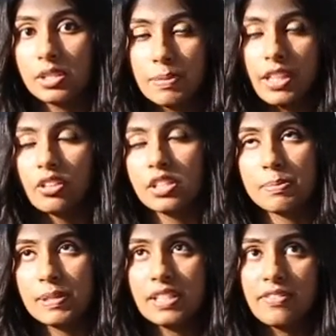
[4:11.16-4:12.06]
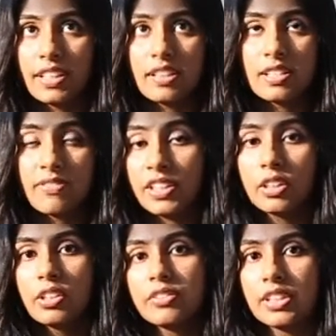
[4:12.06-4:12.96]
to be in, or a specific
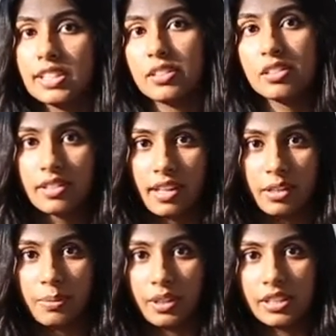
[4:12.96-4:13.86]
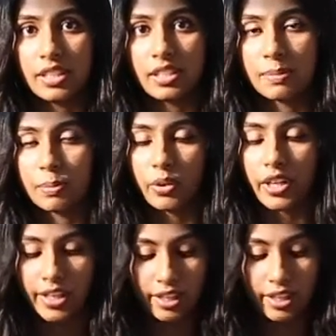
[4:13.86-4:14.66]
field of research that you want to explore.